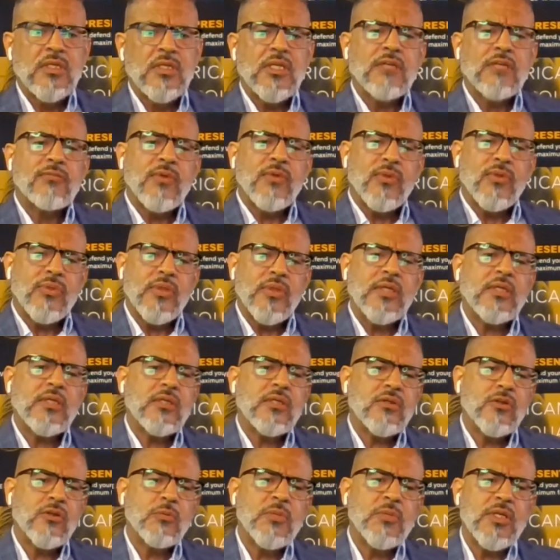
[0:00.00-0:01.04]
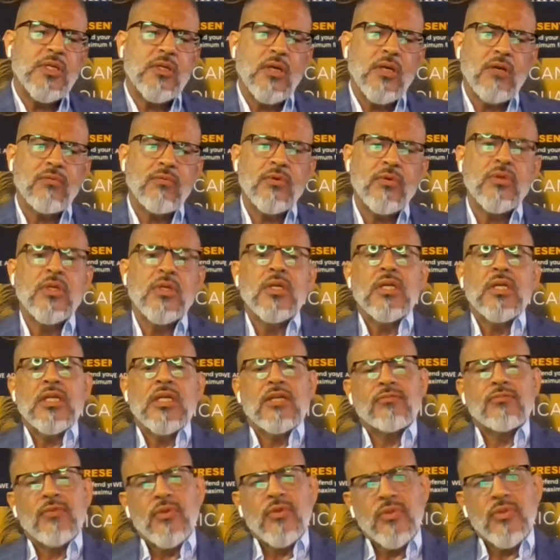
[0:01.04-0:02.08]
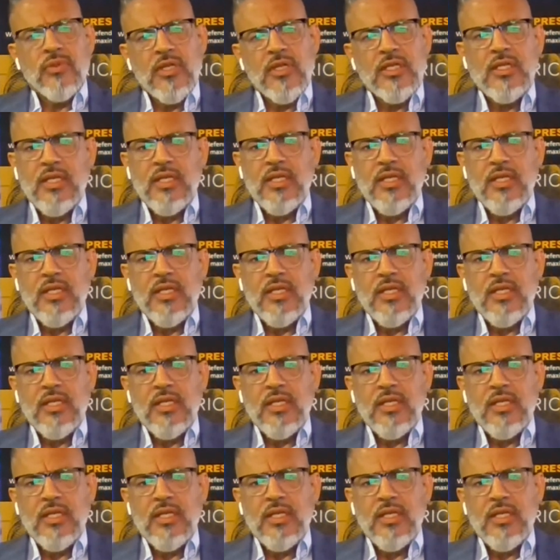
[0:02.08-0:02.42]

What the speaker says: If you think it could be covered, if you think